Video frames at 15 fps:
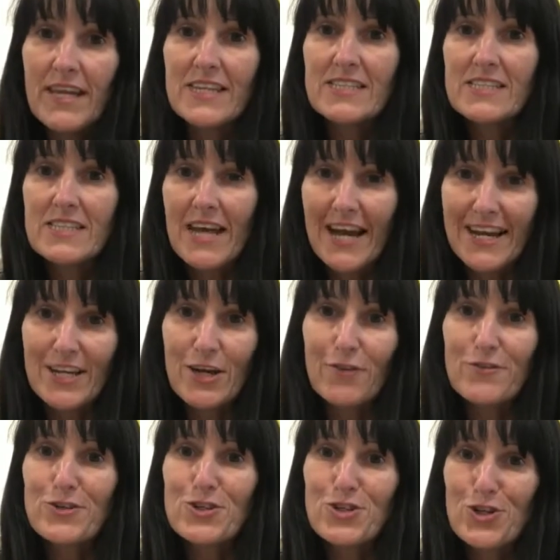inside
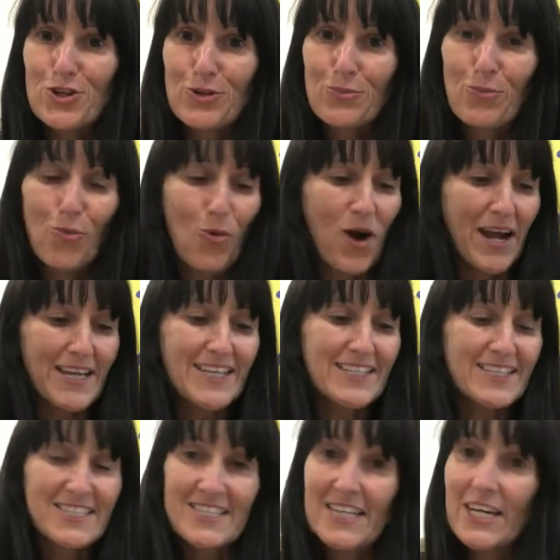of the tube
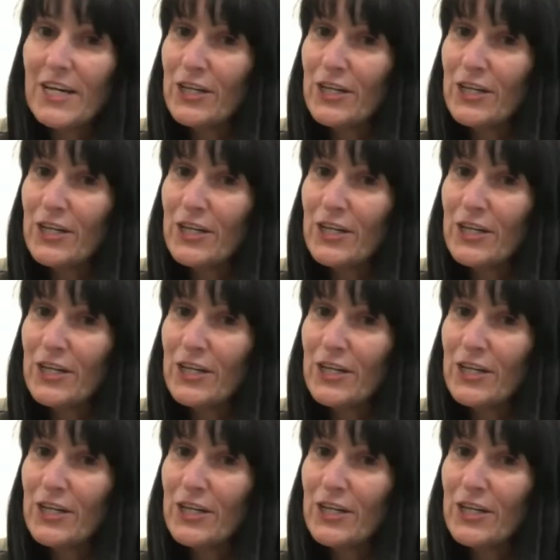white